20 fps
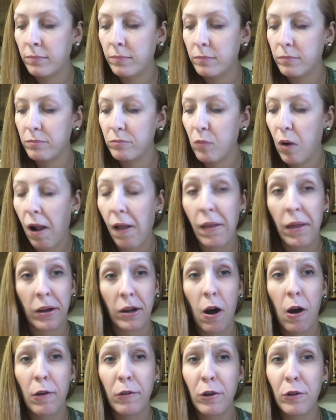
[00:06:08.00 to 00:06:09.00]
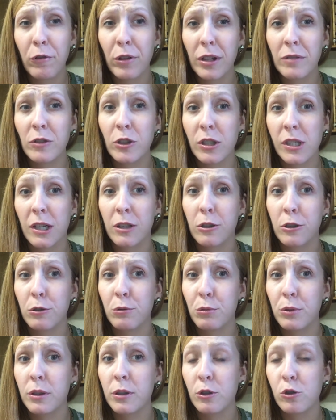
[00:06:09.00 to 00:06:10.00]
And that coffee flavor is actually
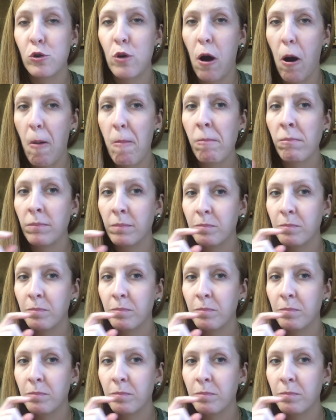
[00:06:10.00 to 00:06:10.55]
really strong.